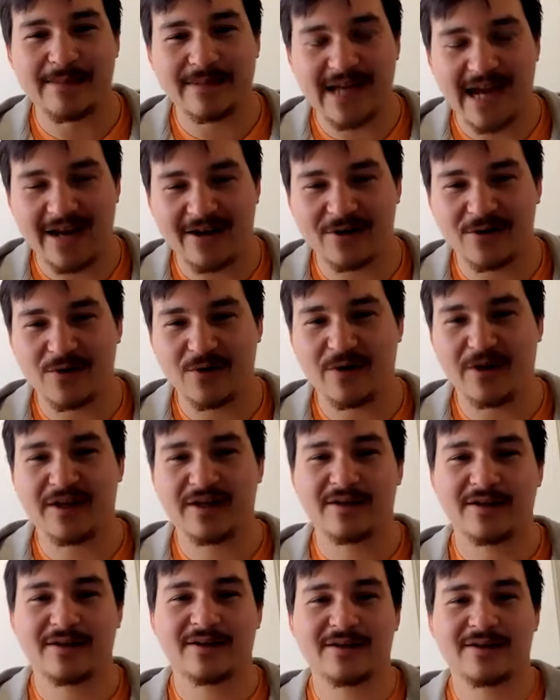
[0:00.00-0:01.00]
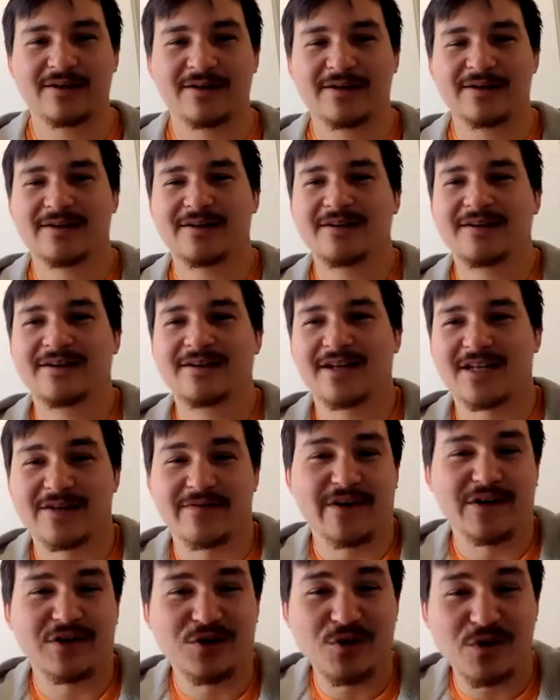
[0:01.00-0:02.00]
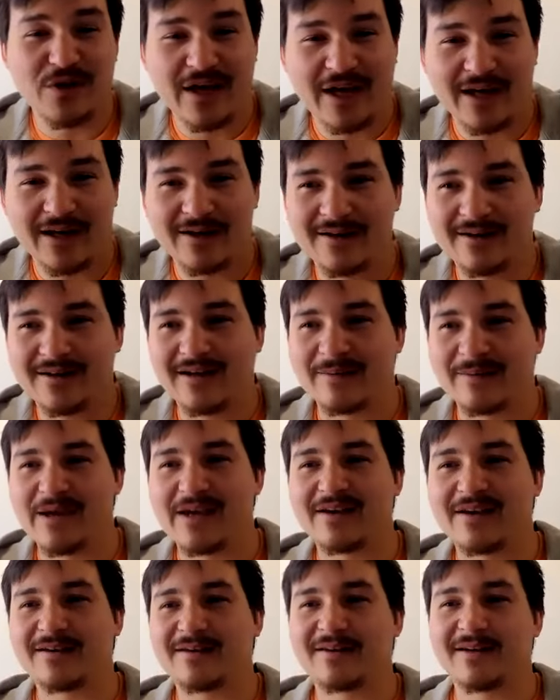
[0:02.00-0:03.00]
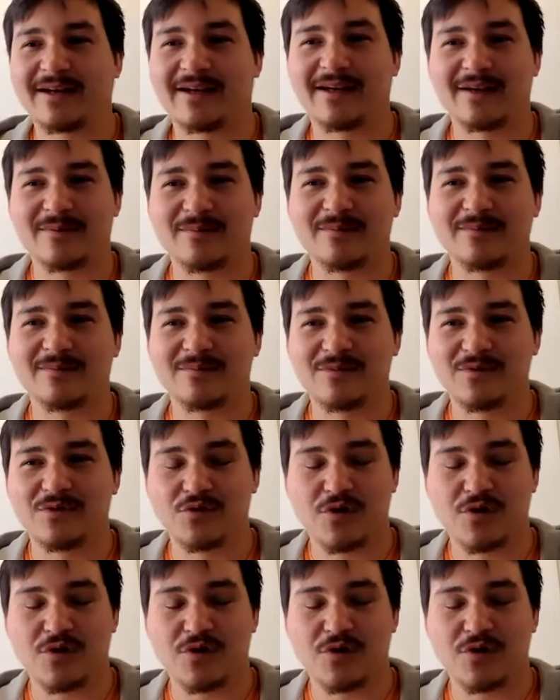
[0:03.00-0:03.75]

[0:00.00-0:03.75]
category, because if I do that, I can